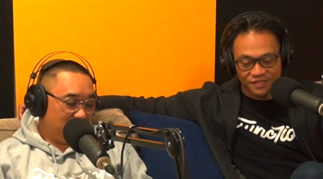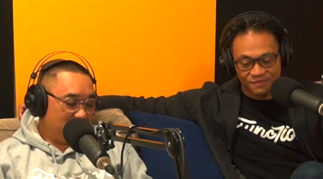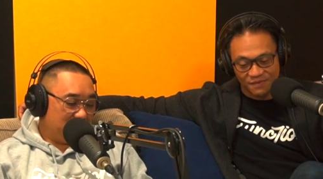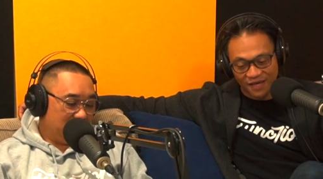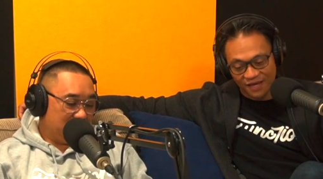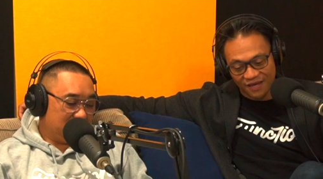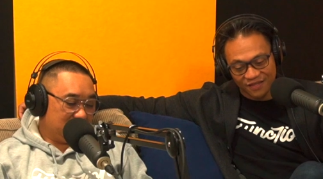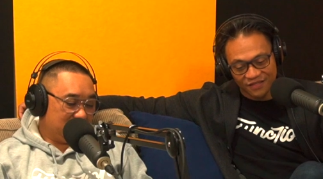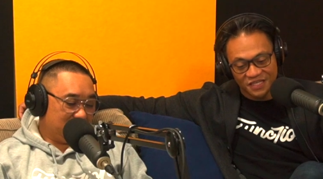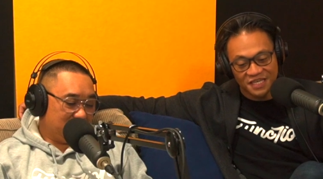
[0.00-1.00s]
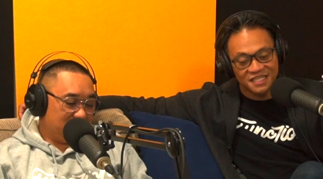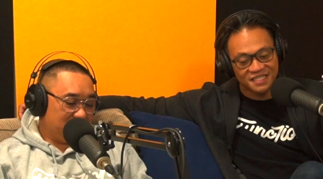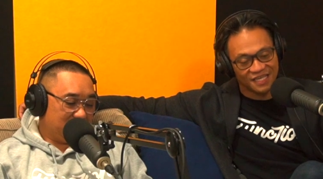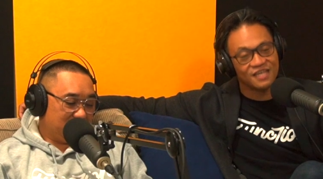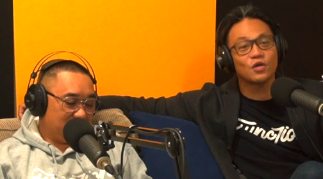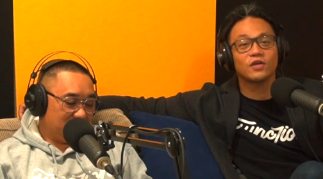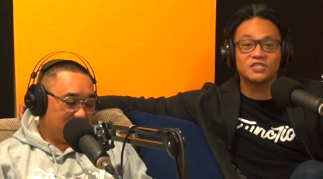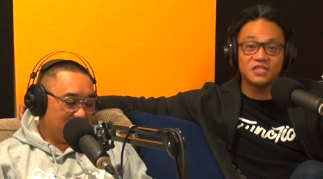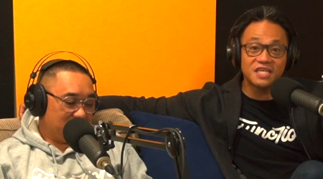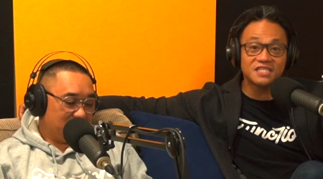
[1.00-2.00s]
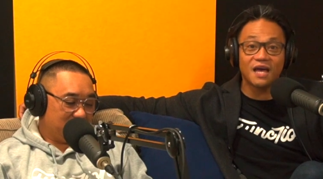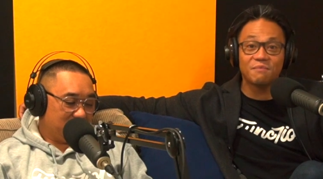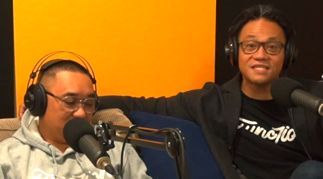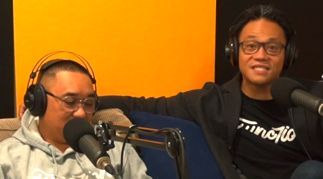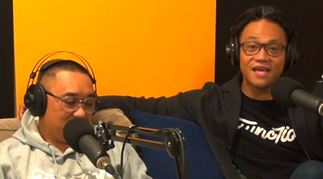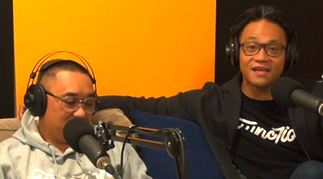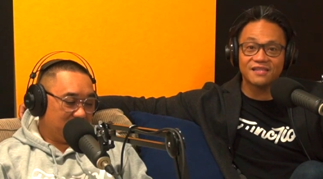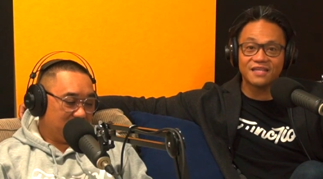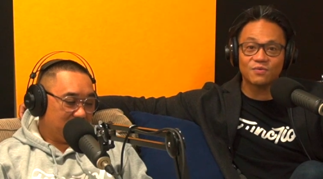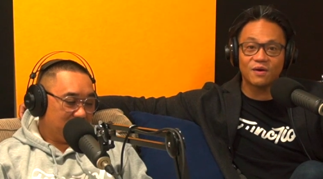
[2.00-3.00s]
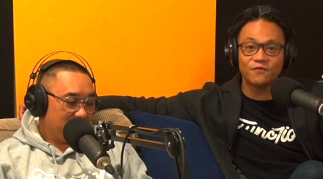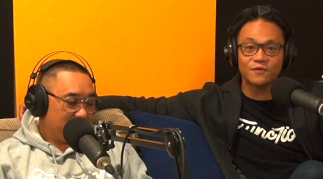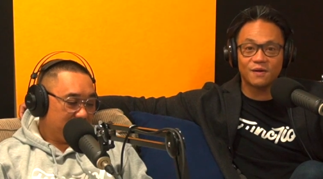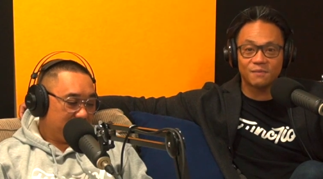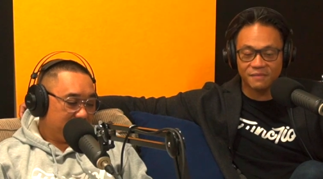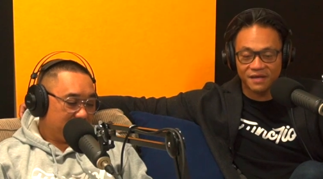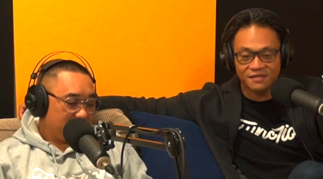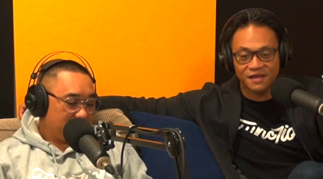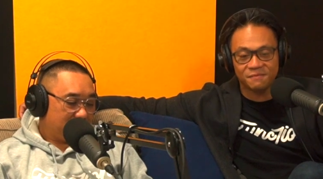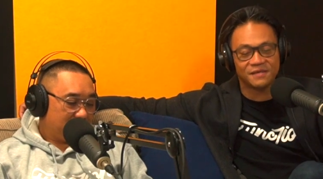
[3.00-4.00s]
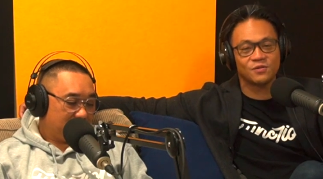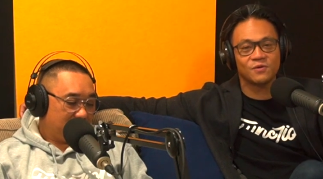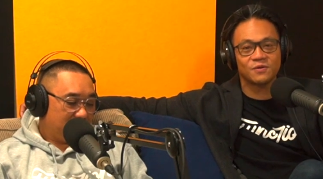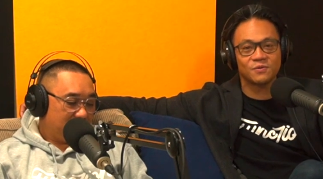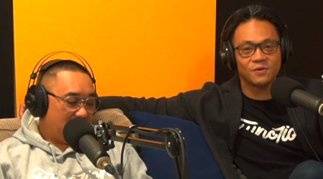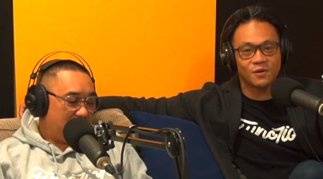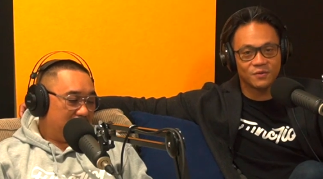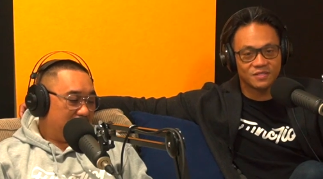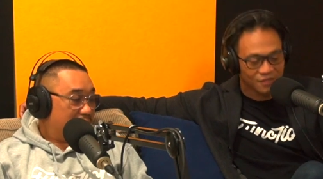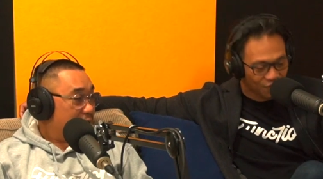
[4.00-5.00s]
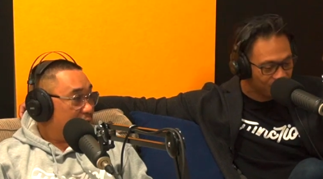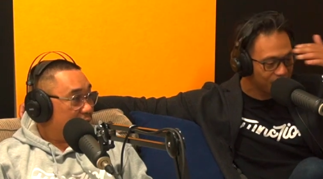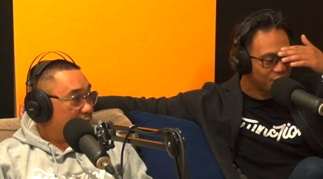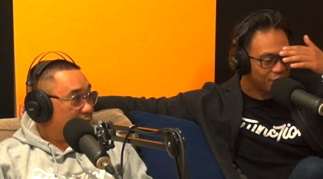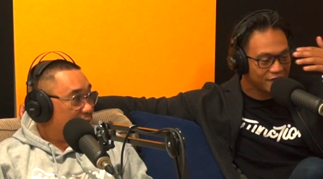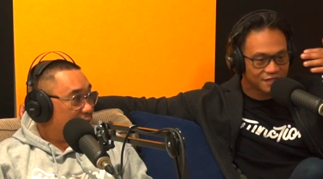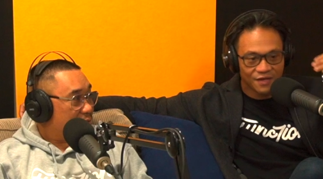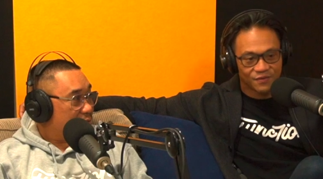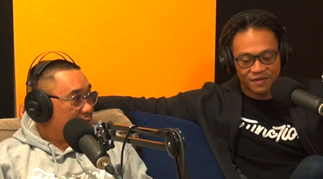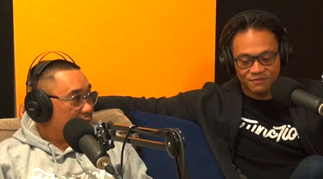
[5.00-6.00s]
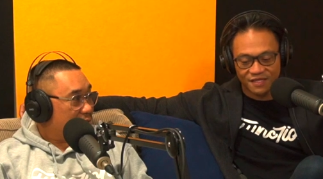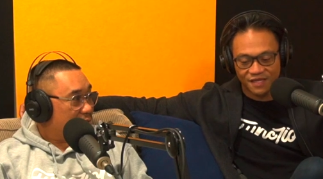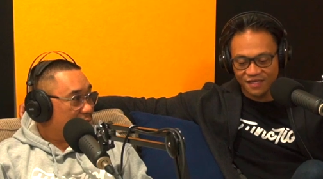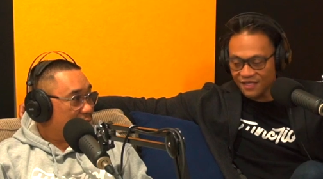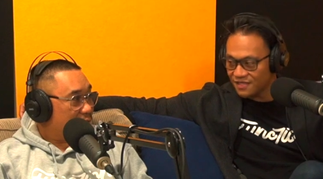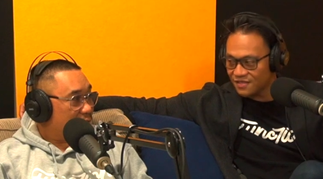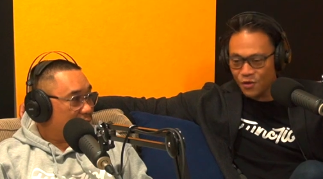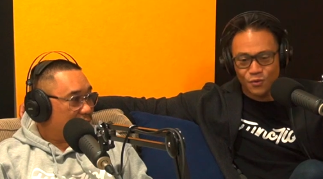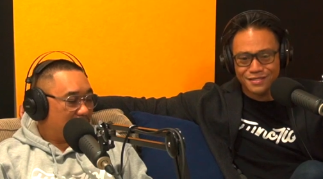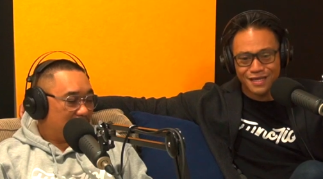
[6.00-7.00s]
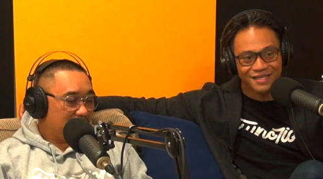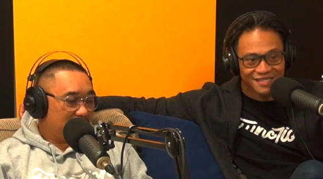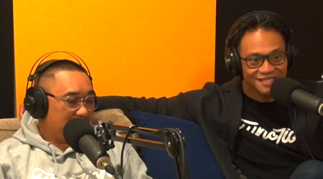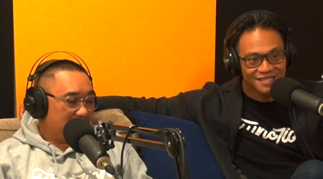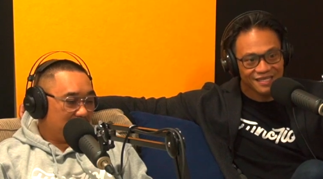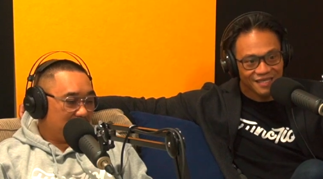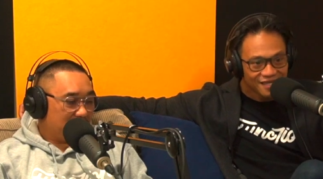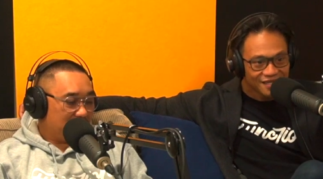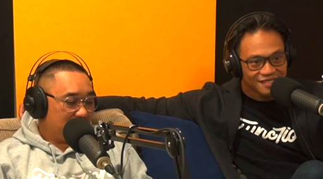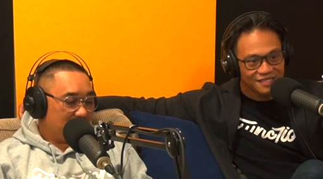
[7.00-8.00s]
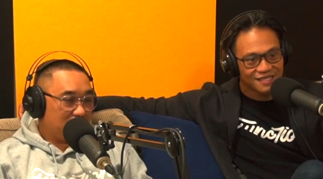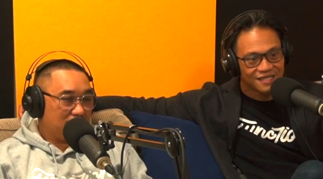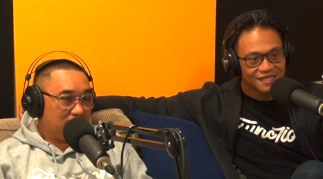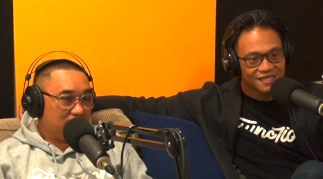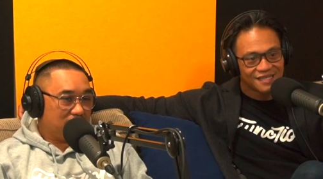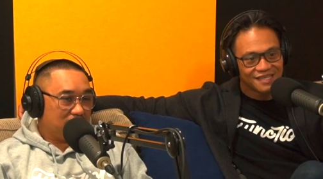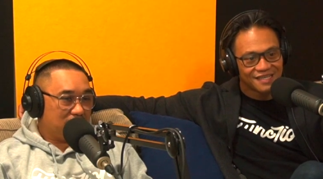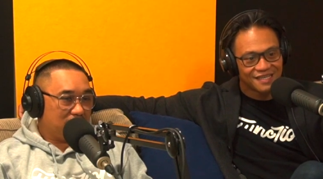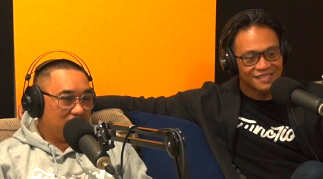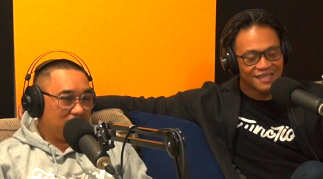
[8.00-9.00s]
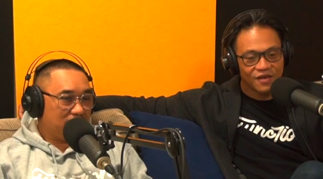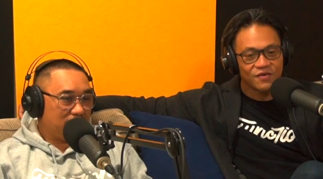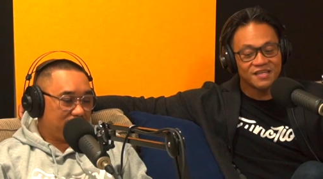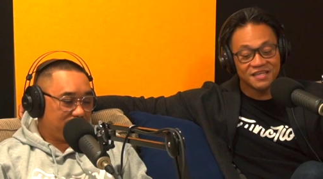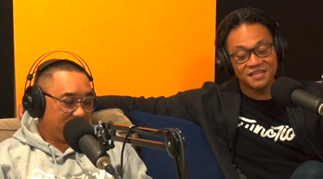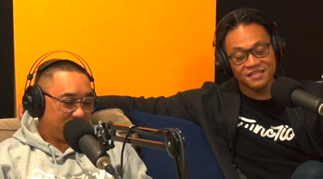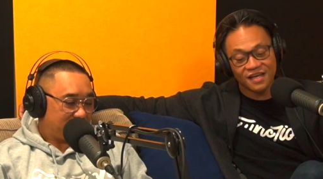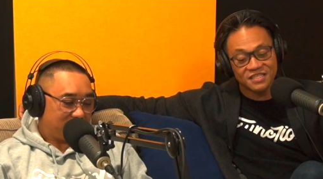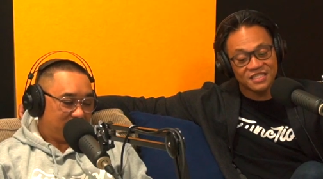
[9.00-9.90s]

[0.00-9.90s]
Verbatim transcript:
Speaker 1: OG Man, Yeezy. So it's Yeezy. I've been saying that's why I feel uh, my my daughter will I, always cover her face when I'm saying easy. No, it's not easy. I like Yeezy. your Yeezys. it's